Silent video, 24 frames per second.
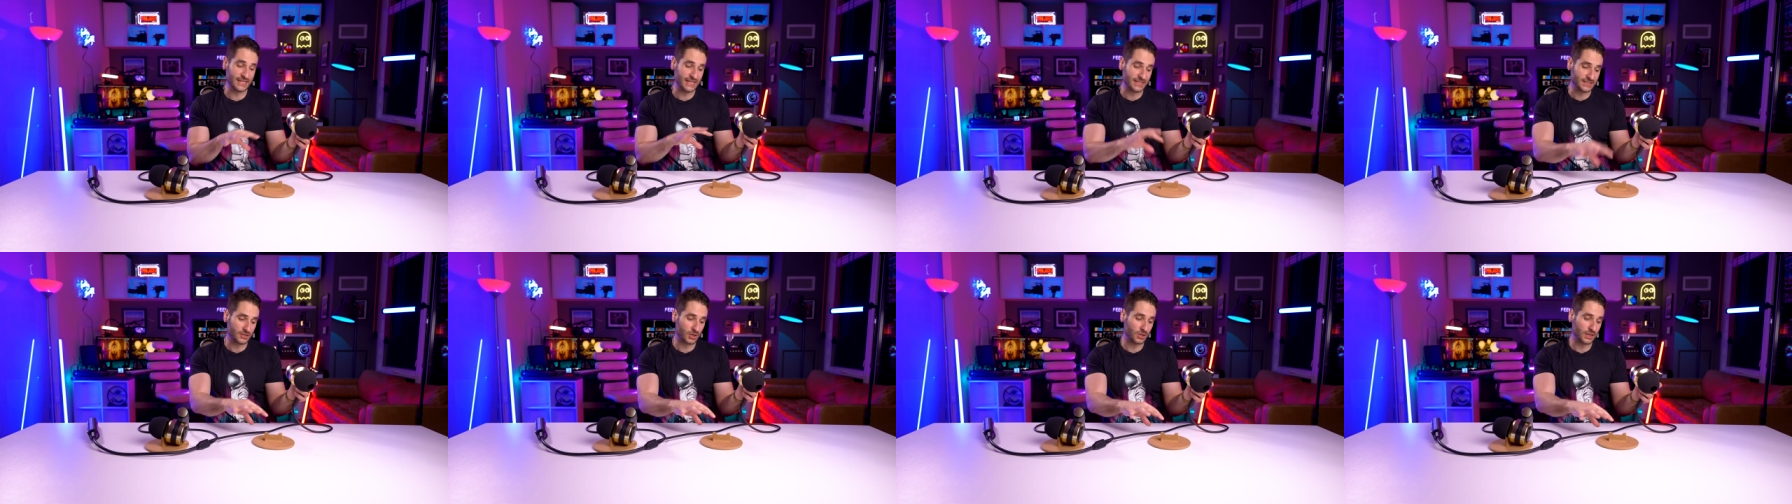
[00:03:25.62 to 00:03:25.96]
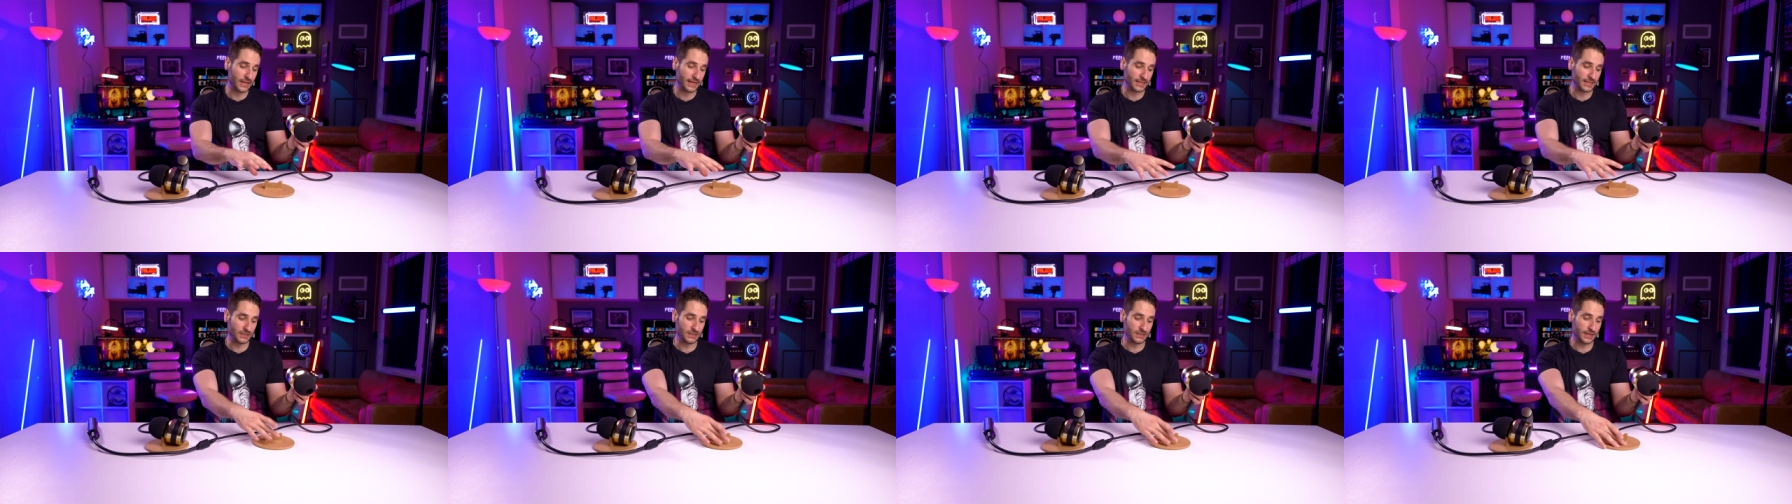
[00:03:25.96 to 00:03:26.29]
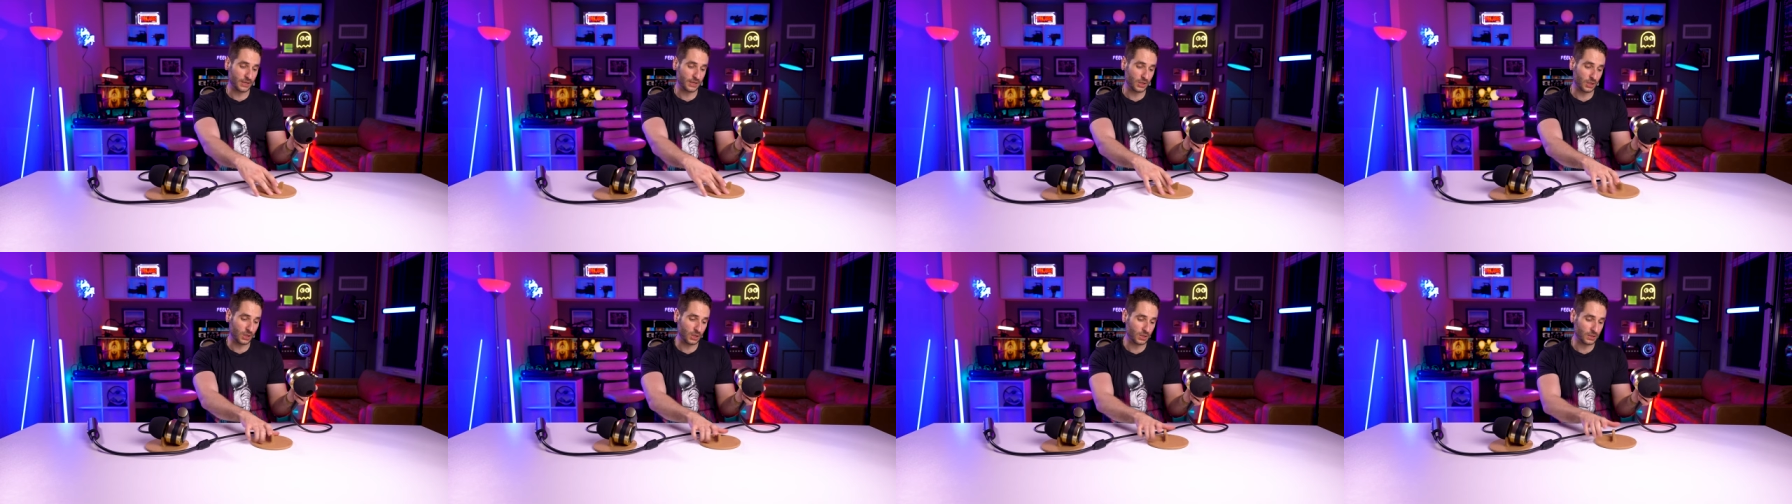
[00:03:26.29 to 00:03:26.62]
these are like
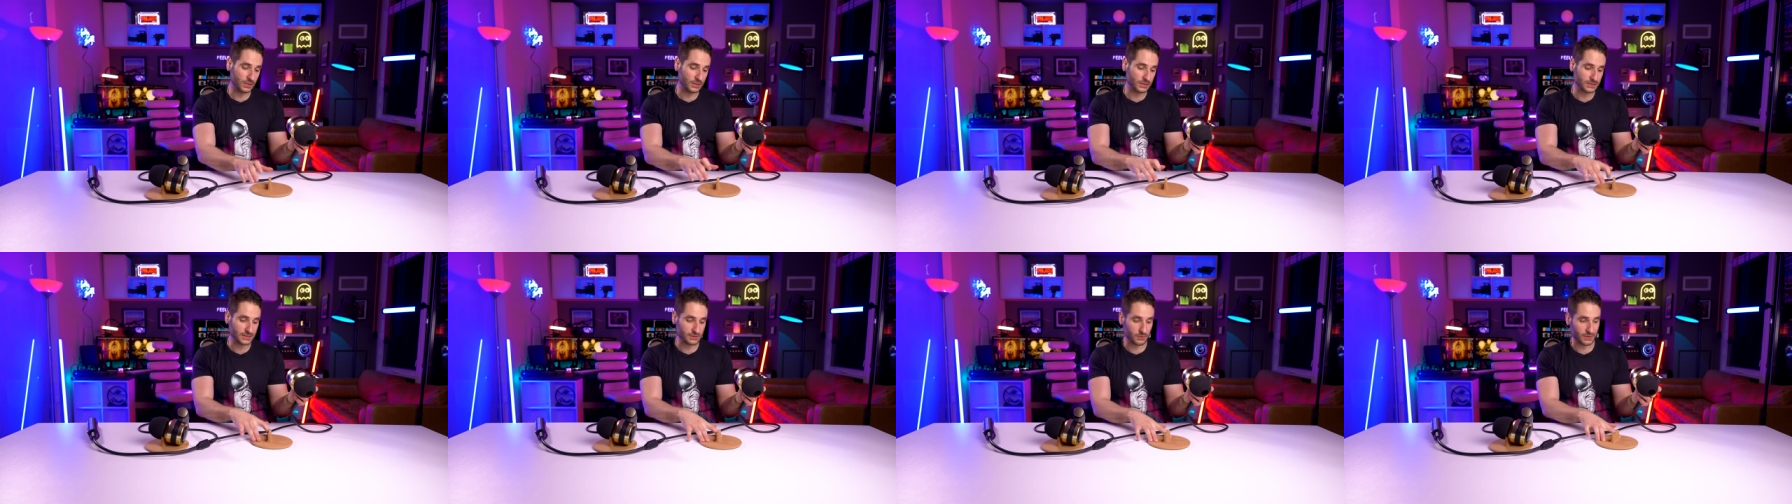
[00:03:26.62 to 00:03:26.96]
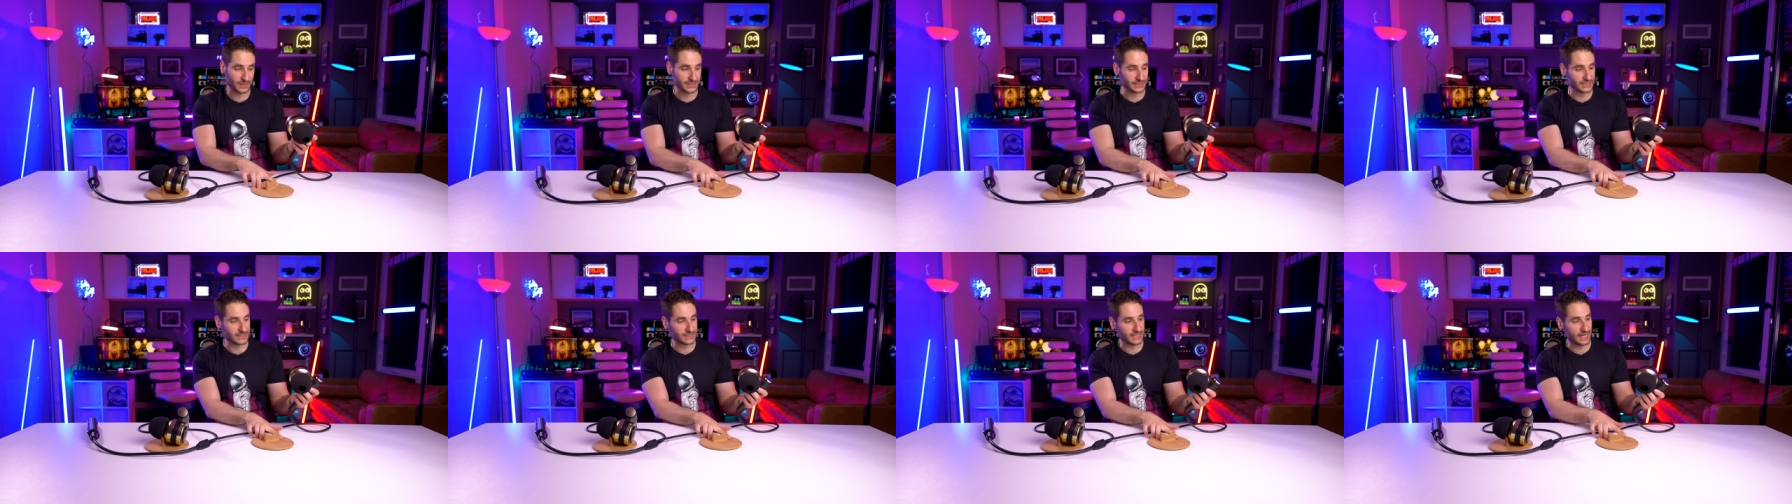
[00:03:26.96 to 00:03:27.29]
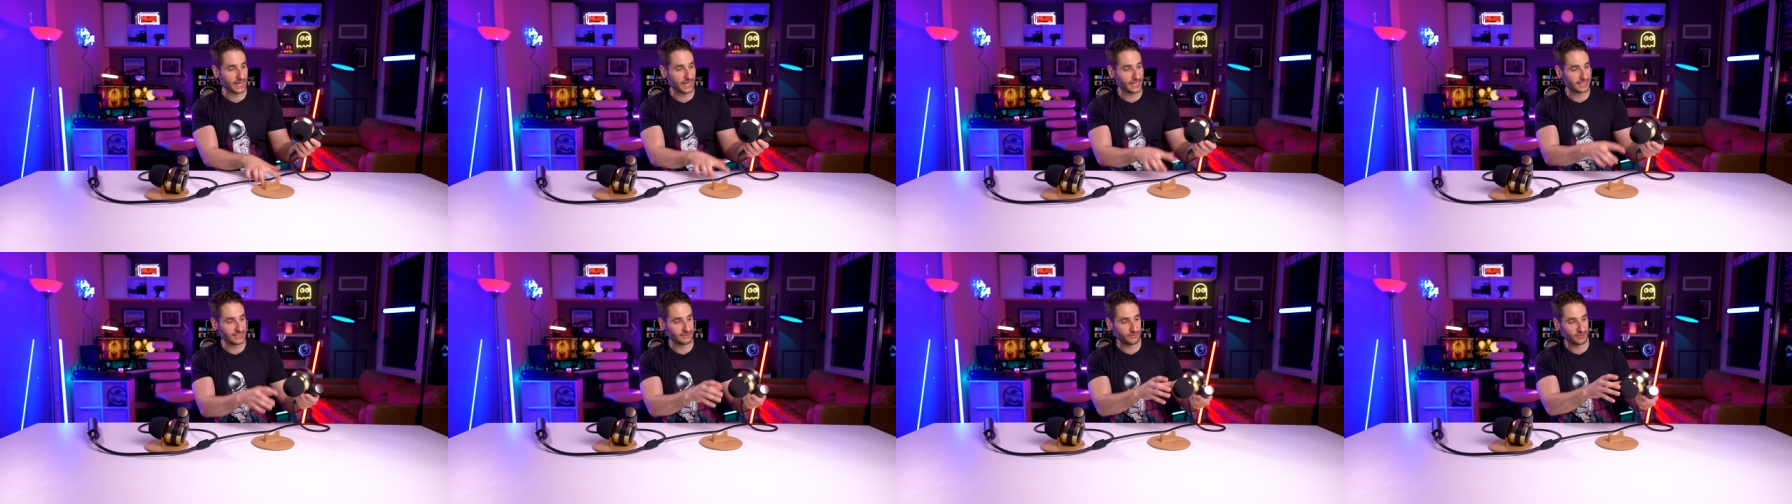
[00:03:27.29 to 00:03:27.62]
little sort of
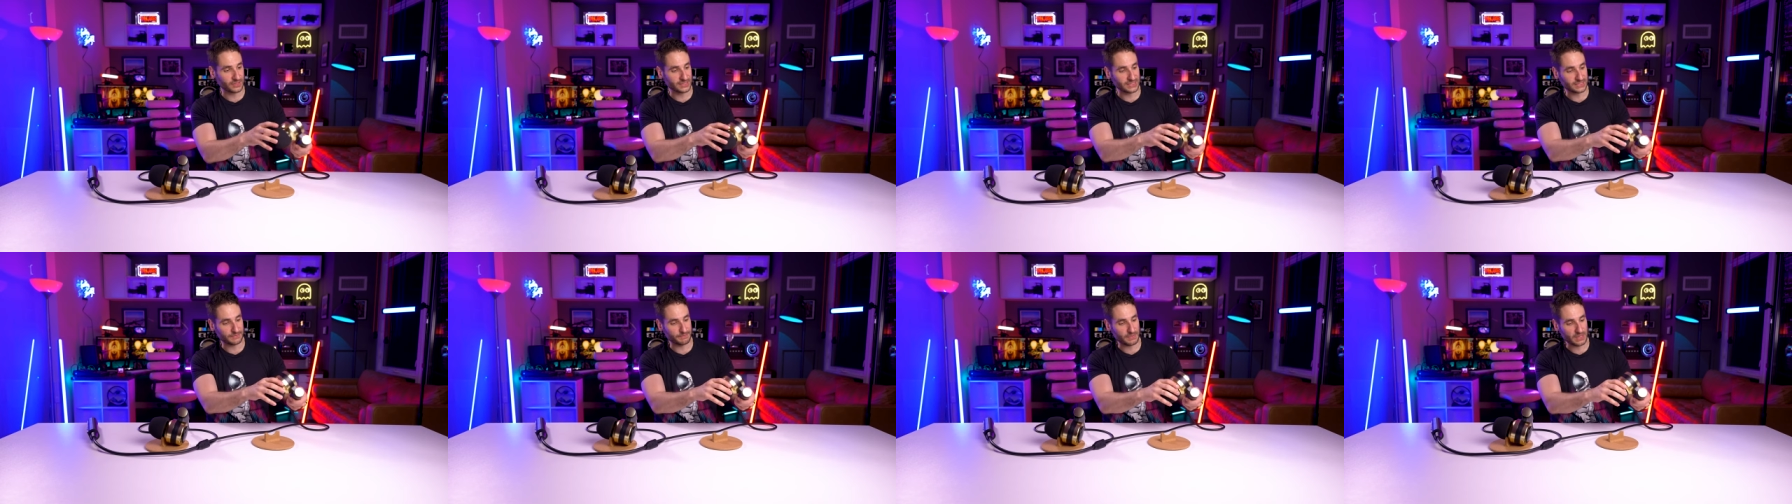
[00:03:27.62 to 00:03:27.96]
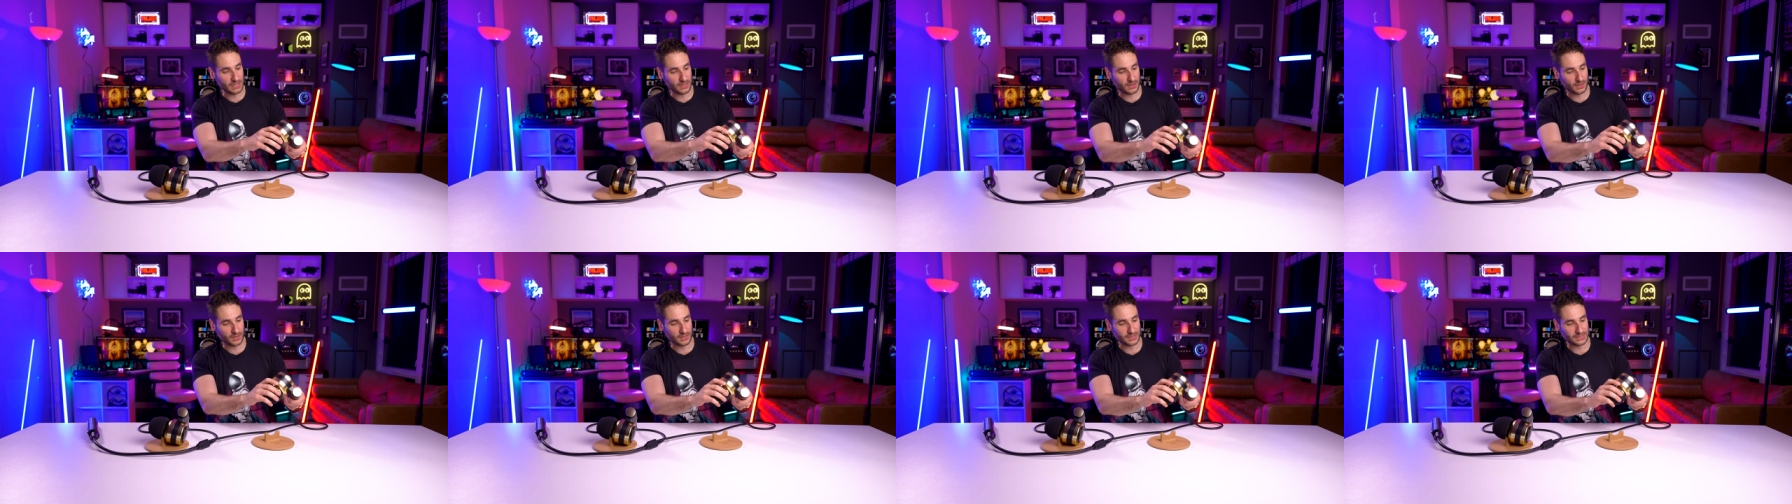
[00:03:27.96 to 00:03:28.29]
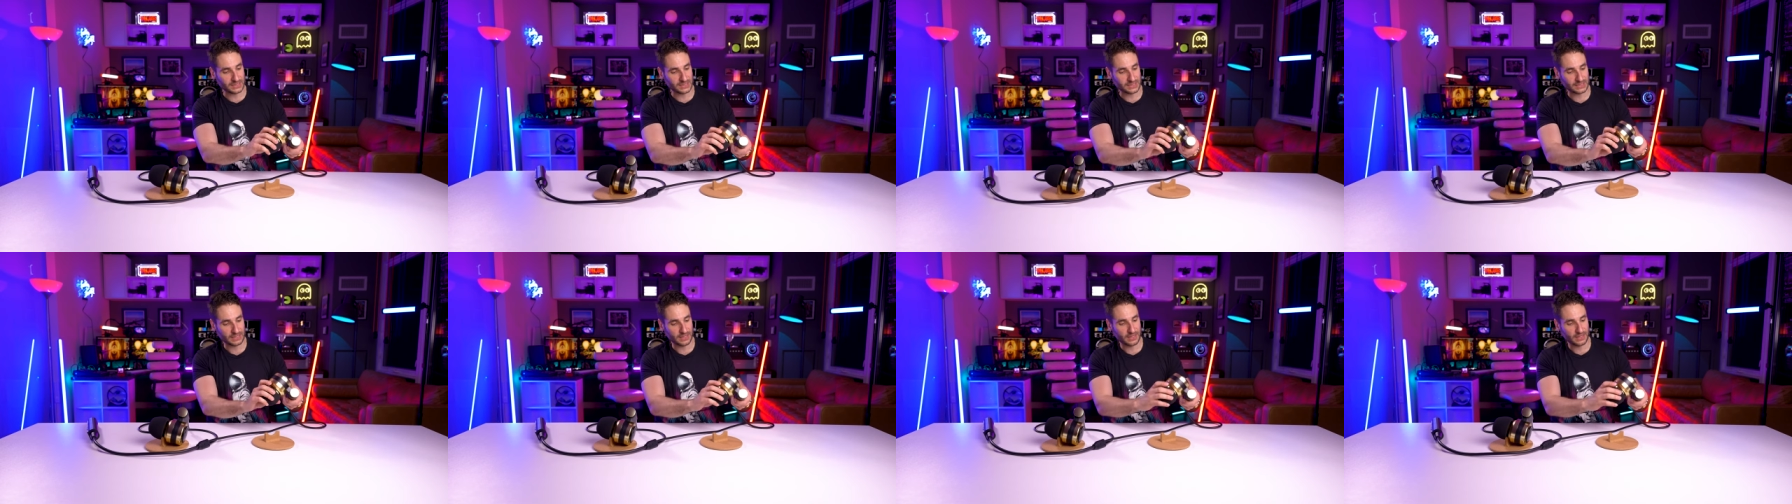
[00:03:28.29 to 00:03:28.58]
stands for the speakers.